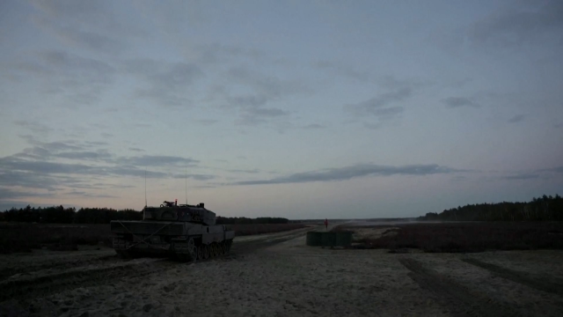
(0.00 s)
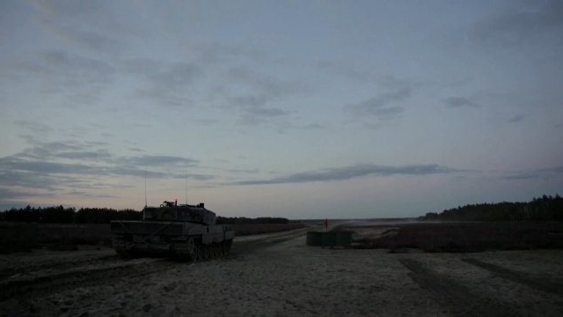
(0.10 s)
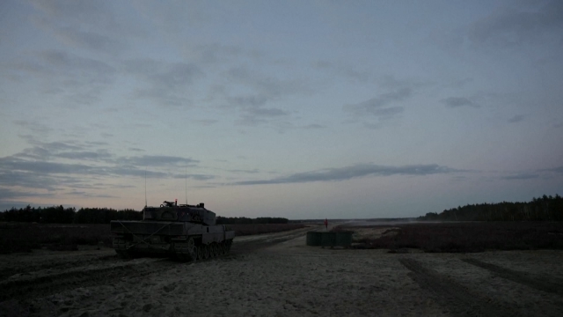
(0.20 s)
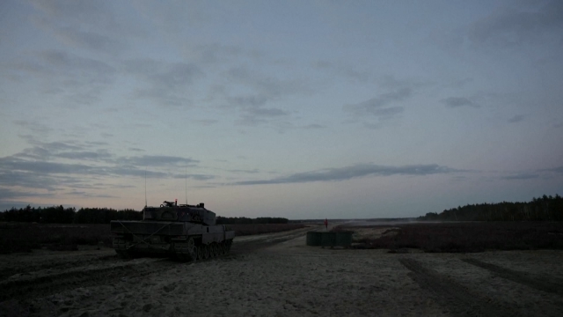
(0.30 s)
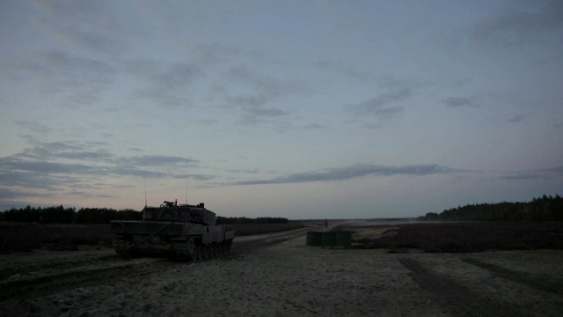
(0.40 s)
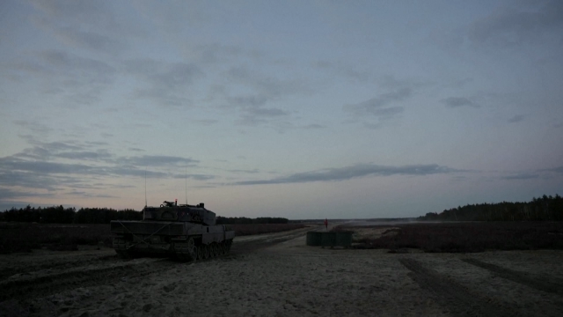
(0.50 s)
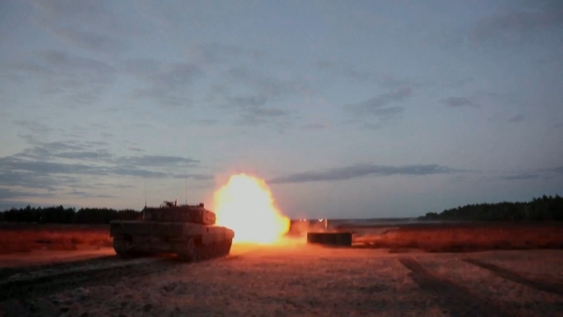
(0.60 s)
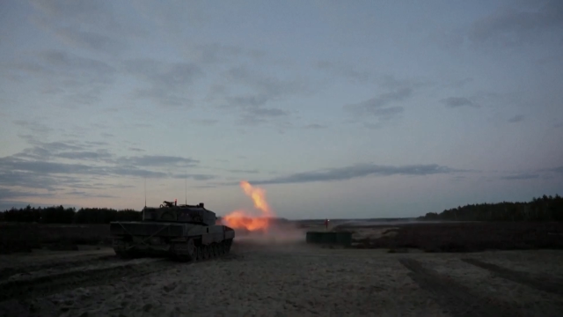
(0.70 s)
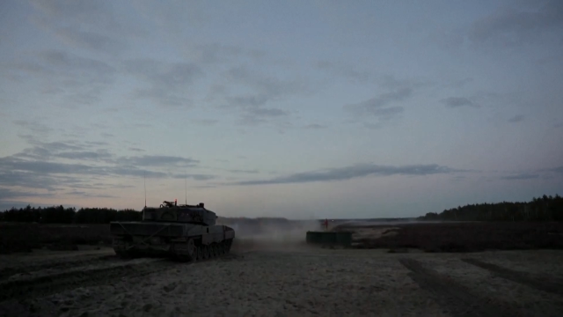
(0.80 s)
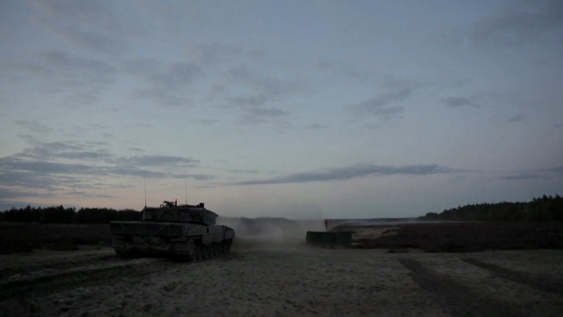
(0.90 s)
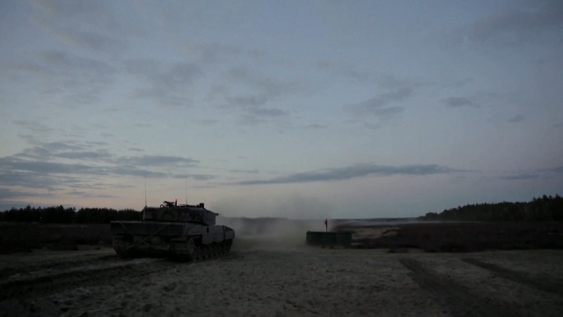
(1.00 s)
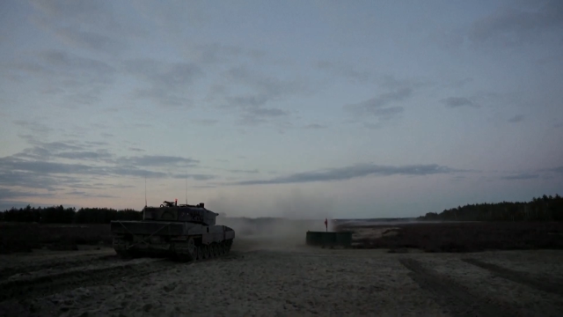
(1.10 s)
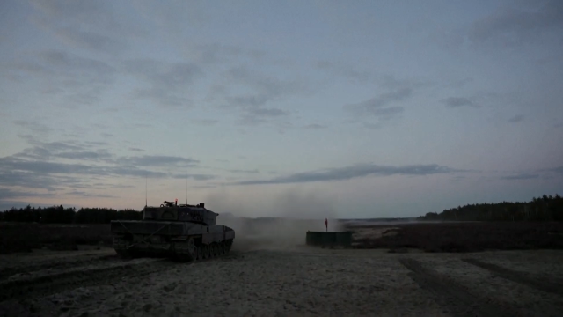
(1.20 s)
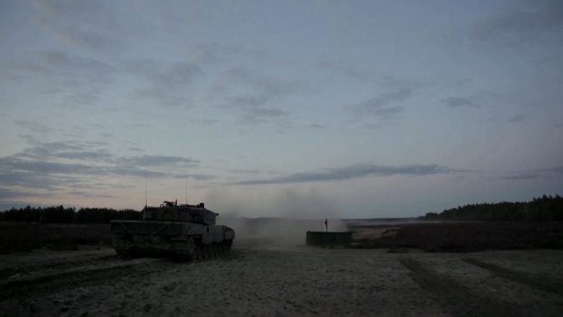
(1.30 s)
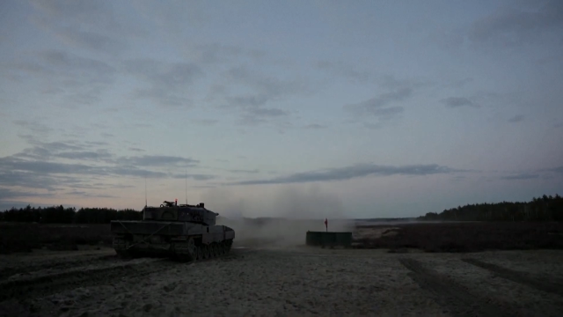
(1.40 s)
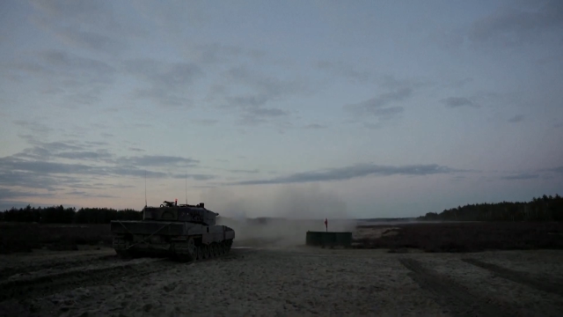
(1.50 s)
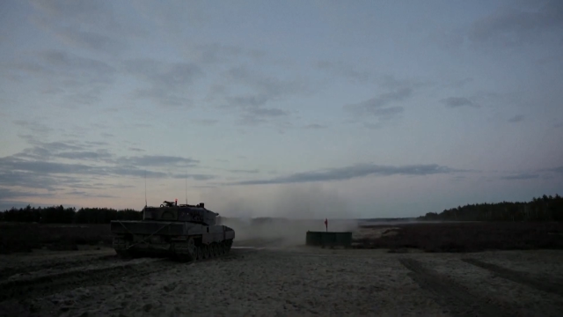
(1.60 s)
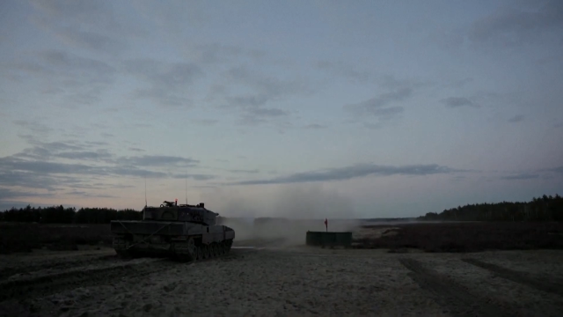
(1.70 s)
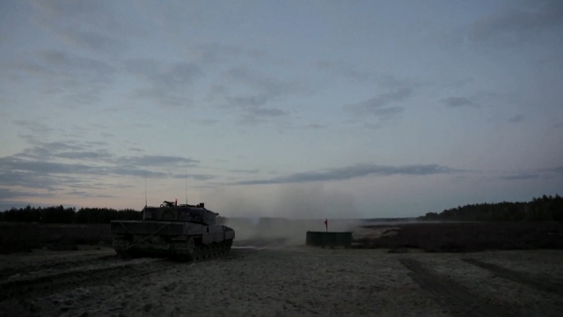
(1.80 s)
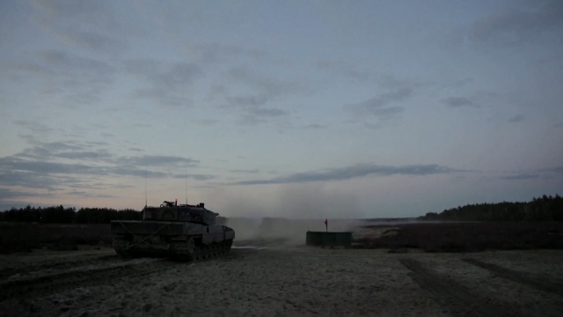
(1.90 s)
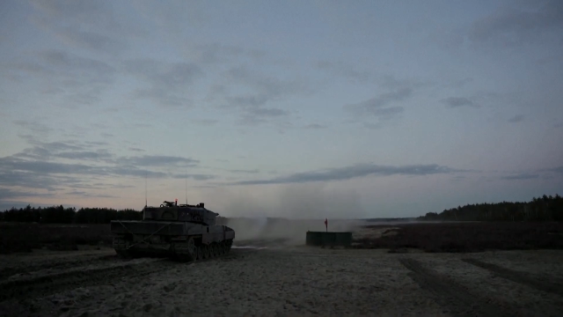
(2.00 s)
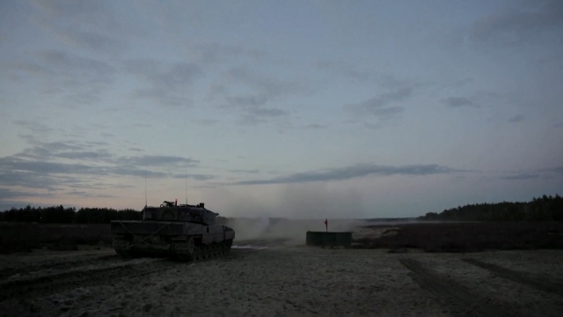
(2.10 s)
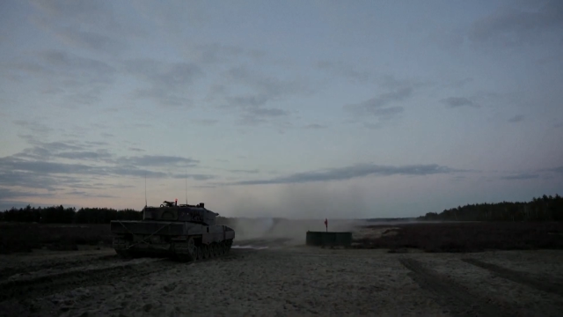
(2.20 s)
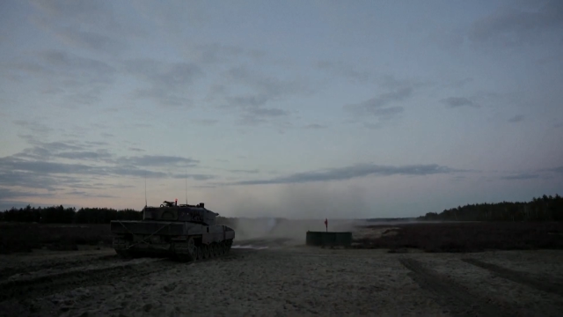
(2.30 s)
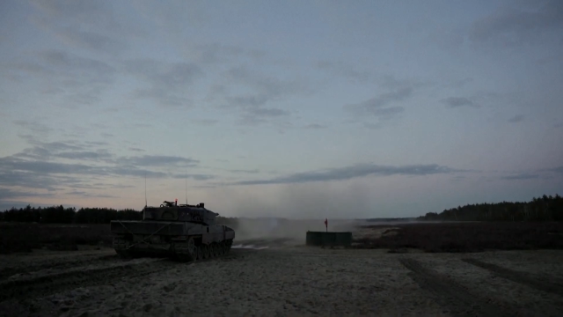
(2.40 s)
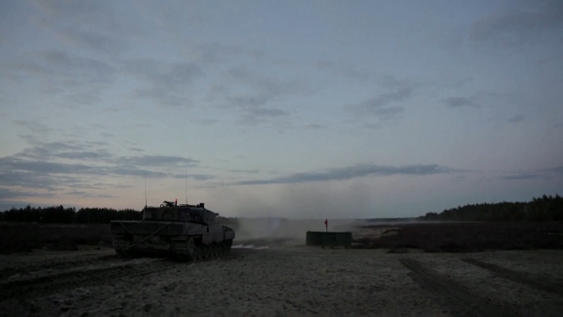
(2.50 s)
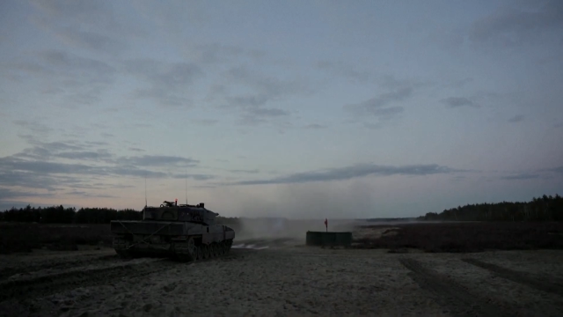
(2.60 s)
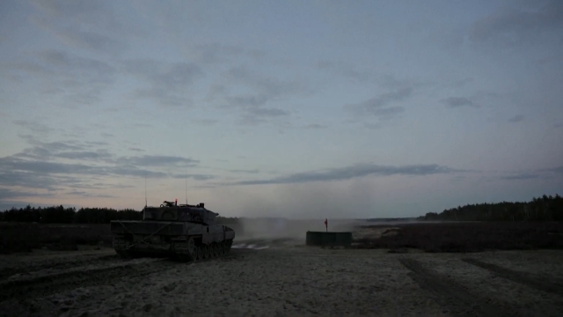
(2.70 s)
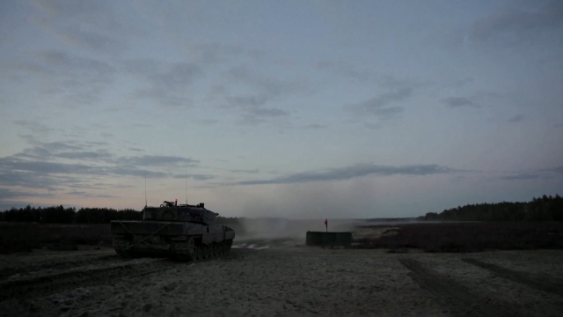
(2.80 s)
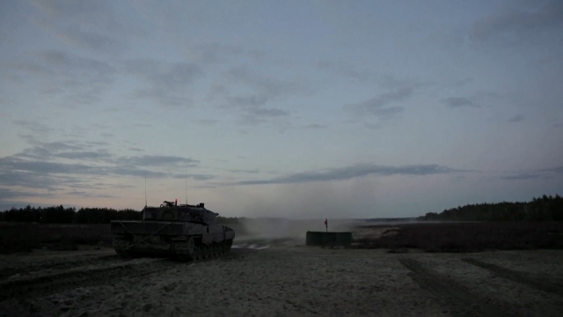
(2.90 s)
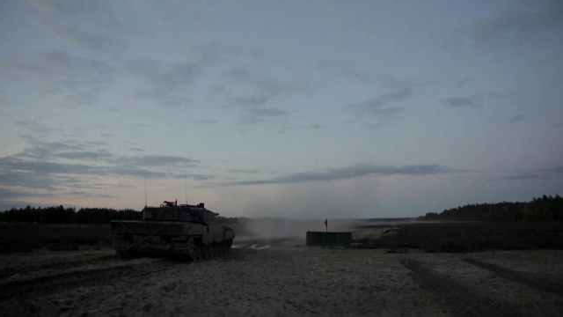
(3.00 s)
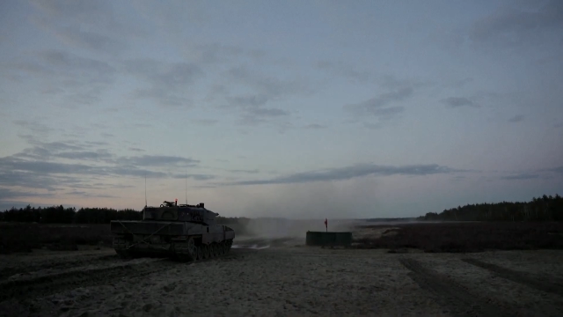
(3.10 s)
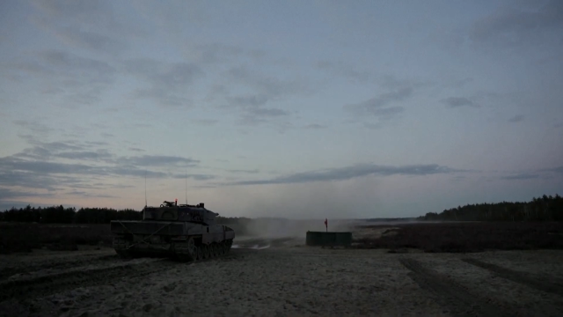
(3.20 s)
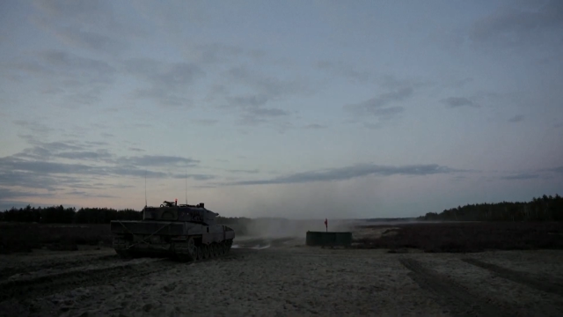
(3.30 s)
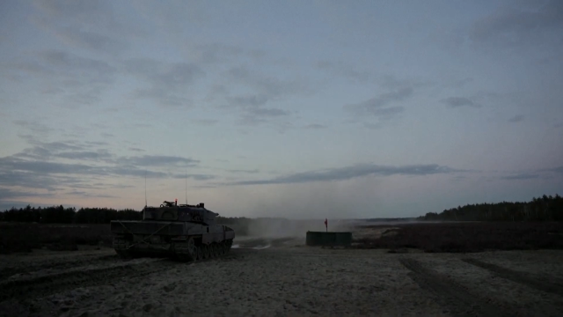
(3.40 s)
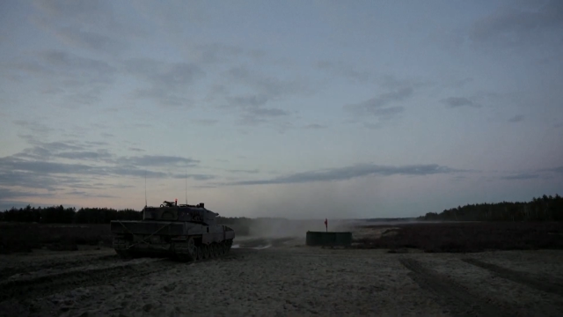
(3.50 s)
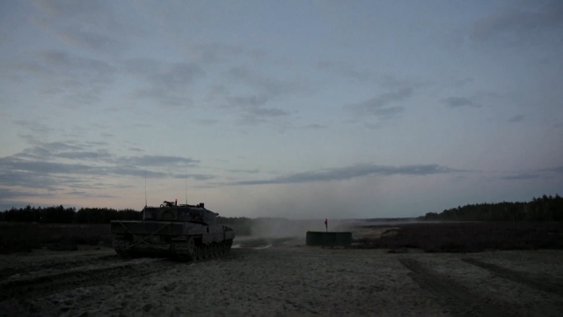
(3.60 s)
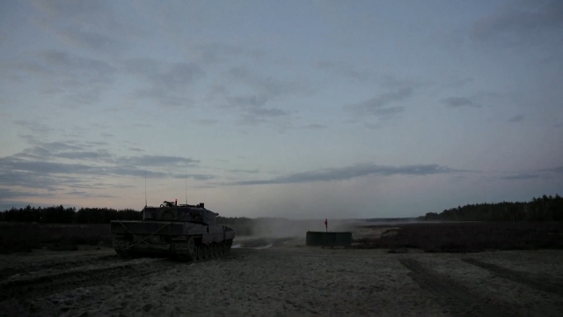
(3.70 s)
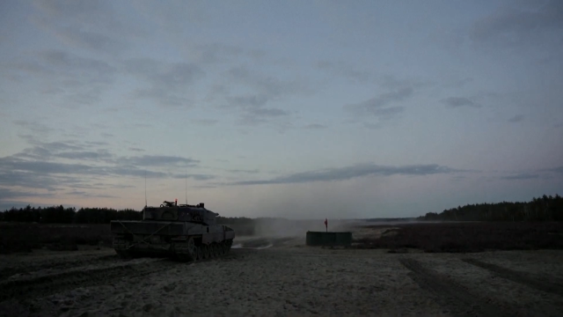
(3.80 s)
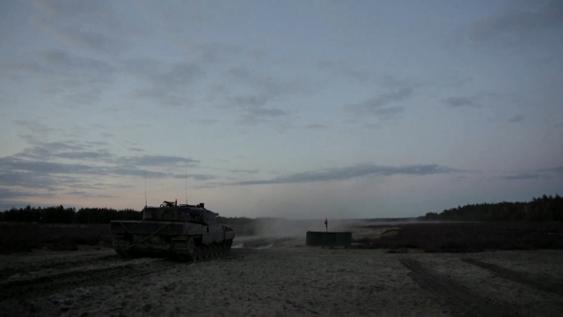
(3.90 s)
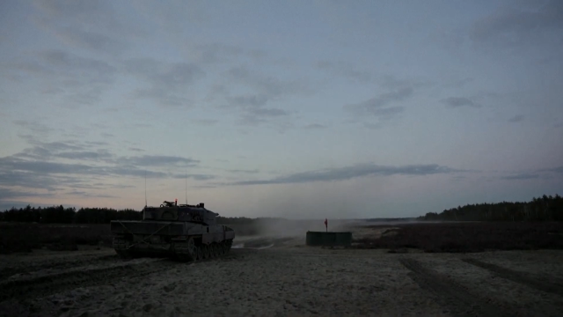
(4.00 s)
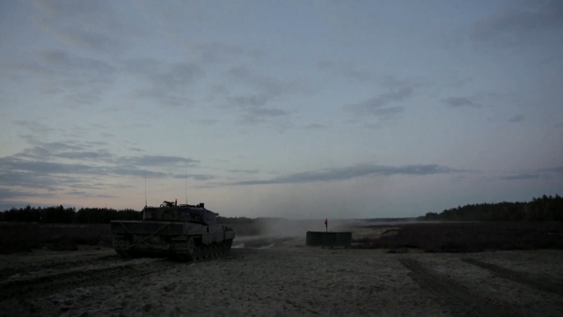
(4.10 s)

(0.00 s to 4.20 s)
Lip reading: [unreadable: no face in view]